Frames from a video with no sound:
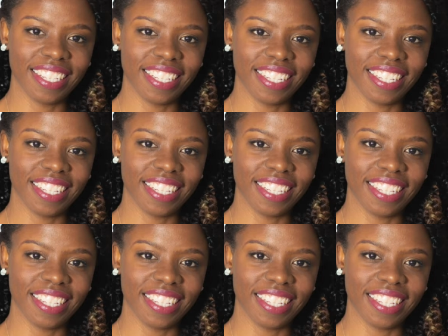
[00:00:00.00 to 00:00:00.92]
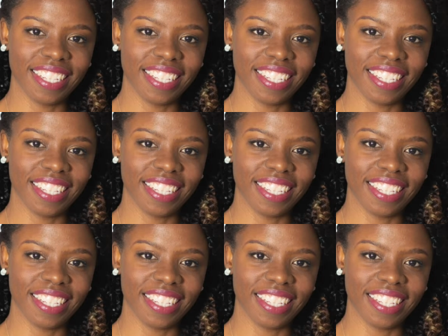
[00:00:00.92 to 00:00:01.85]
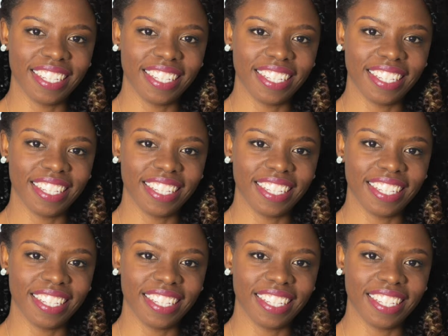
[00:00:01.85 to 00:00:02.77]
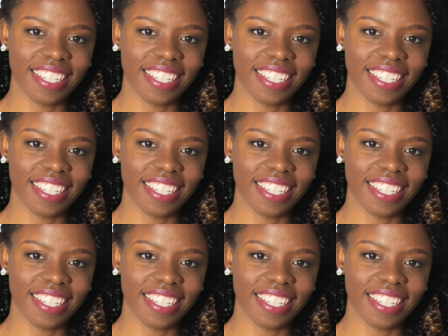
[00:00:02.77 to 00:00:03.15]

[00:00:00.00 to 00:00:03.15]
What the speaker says: (no lip movement)